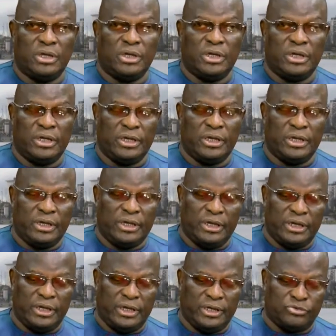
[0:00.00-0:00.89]

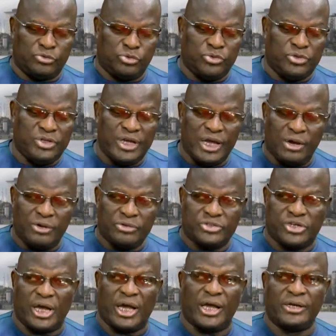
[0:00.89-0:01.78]
A
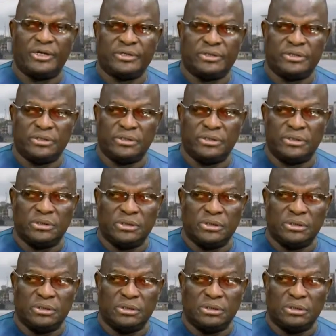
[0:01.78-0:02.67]
2-year-old child
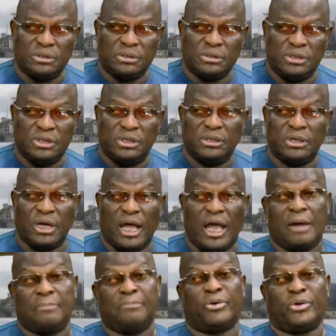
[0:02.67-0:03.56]

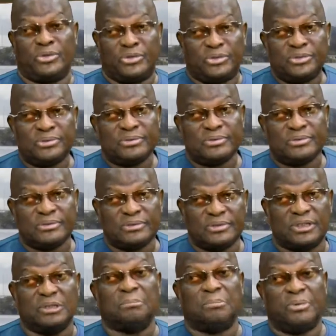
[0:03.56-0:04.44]
abroad,
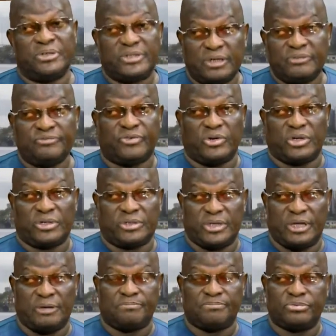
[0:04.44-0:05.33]
in Britain, for
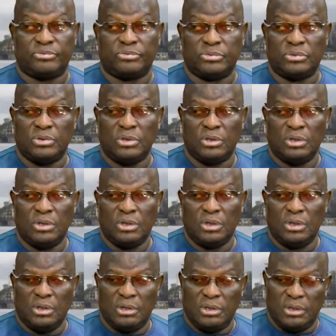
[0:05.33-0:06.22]
example,
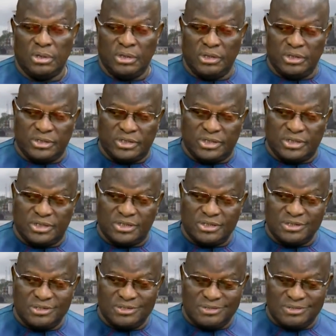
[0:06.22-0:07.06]
is